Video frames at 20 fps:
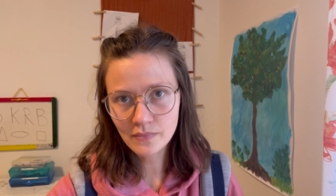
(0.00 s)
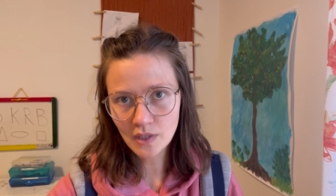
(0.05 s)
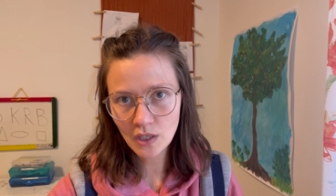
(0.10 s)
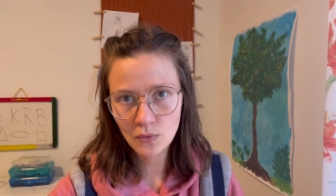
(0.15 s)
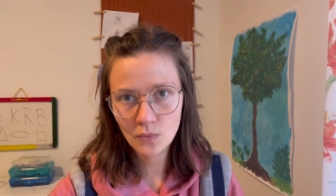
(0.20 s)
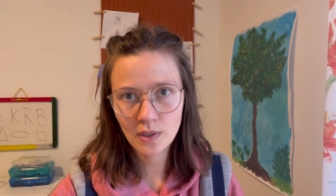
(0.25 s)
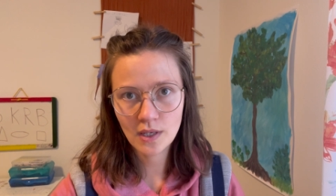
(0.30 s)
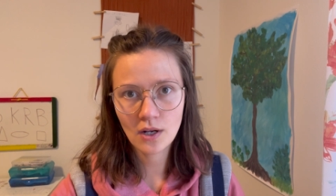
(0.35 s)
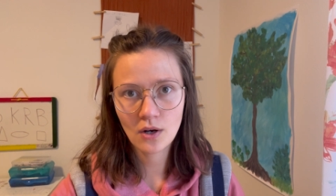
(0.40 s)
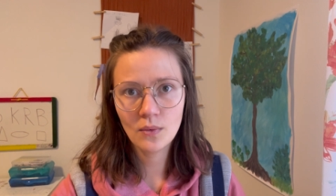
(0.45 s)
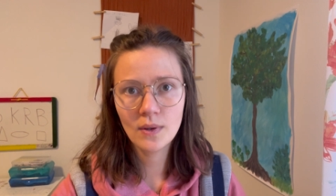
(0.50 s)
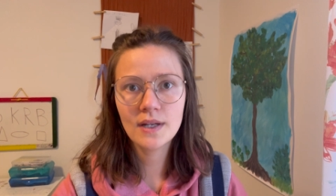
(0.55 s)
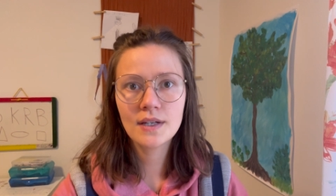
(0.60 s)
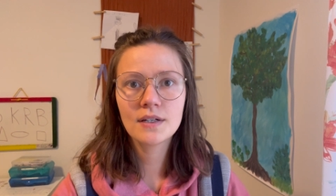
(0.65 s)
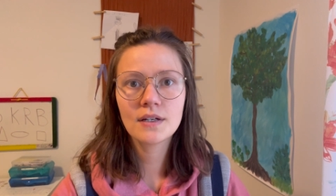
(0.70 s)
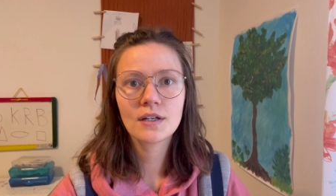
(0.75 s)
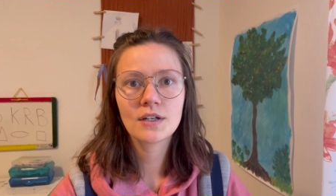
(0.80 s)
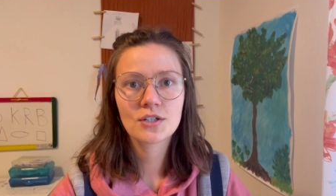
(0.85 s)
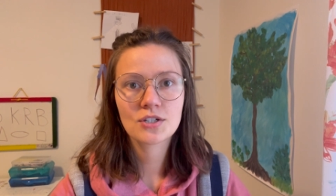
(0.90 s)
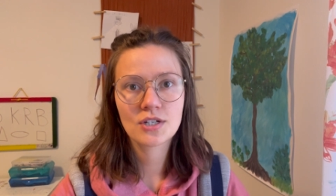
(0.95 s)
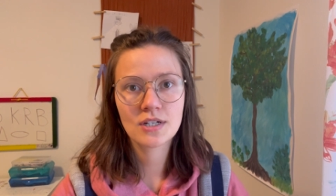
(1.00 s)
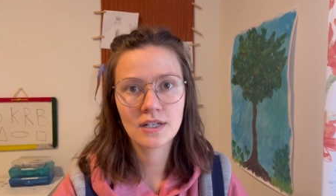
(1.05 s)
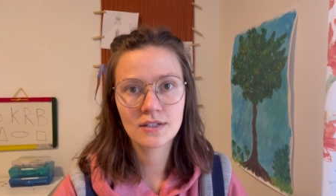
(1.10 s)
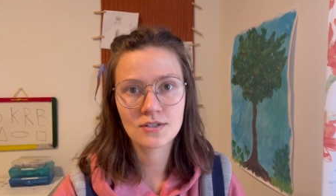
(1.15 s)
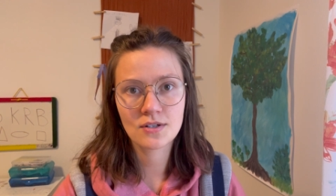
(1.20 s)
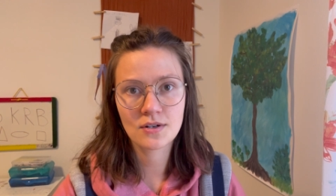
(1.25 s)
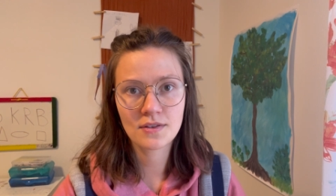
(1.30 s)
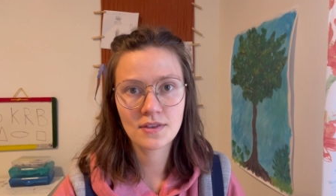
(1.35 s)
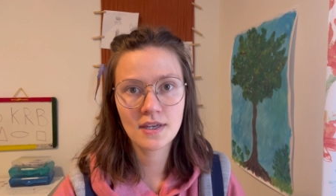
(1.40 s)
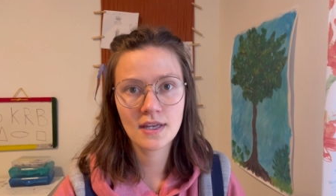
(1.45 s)
We go in, she does
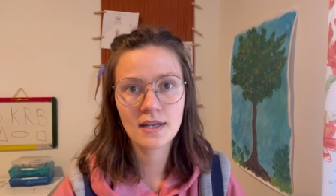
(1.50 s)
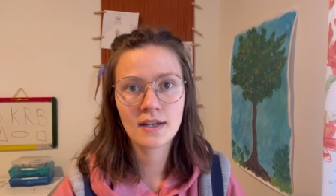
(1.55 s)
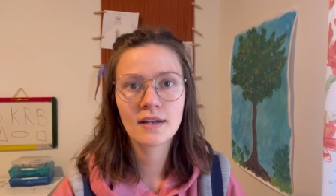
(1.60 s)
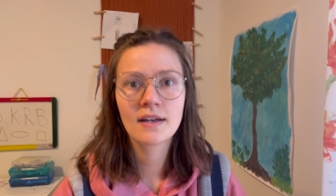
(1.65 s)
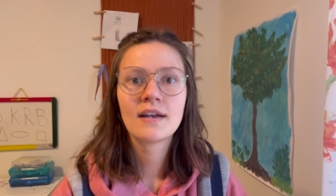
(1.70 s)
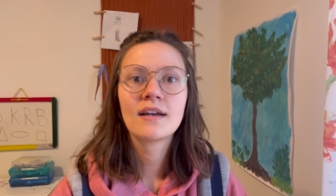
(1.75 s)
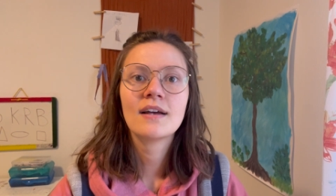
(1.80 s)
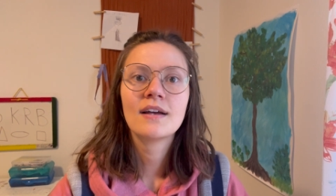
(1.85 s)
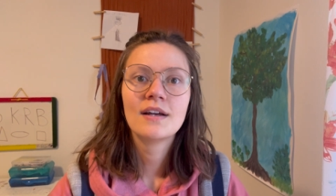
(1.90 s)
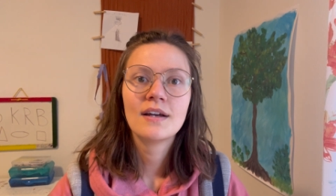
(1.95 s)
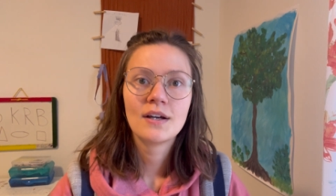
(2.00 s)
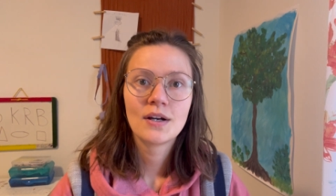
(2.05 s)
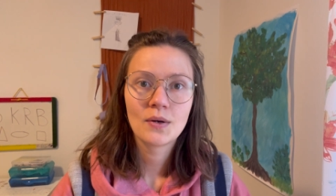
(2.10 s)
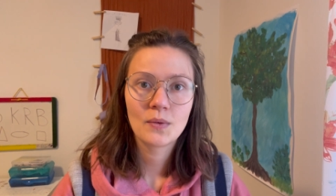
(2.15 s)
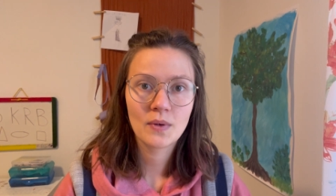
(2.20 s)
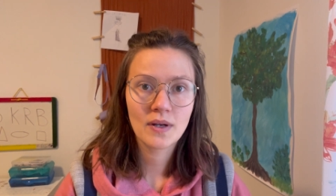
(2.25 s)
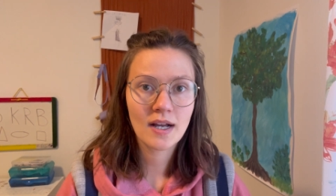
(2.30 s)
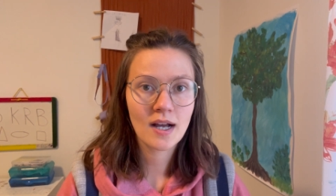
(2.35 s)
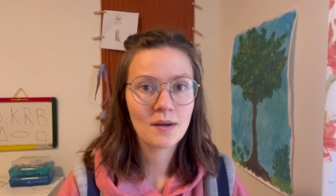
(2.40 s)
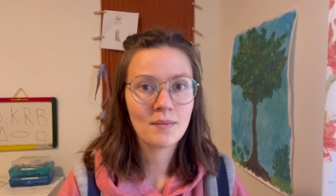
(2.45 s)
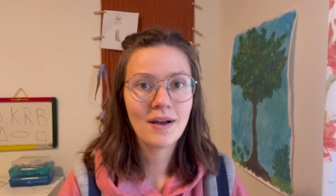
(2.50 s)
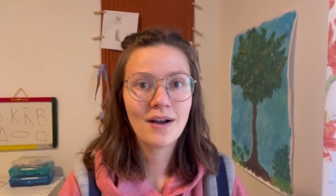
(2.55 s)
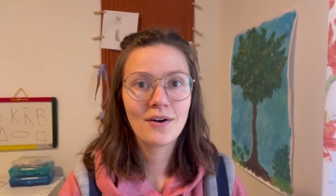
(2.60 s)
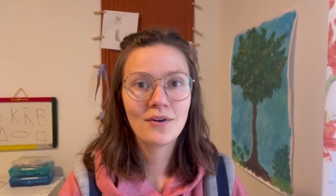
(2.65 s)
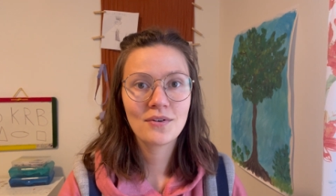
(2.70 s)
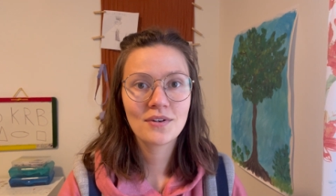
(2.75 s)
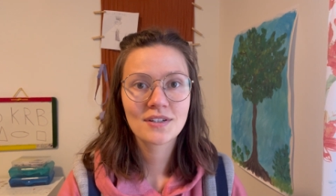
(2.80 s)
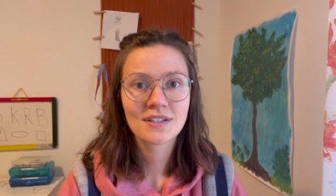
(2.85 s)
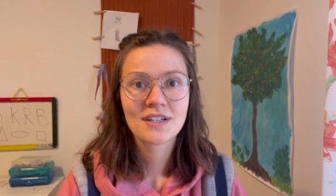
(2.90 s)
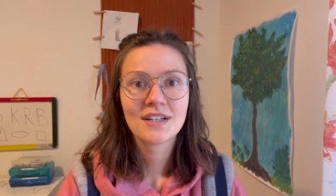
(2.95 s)
her thing. We come
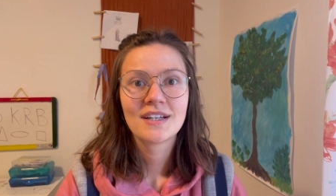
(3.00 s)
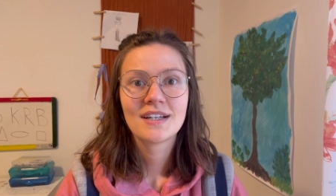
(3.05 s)
out.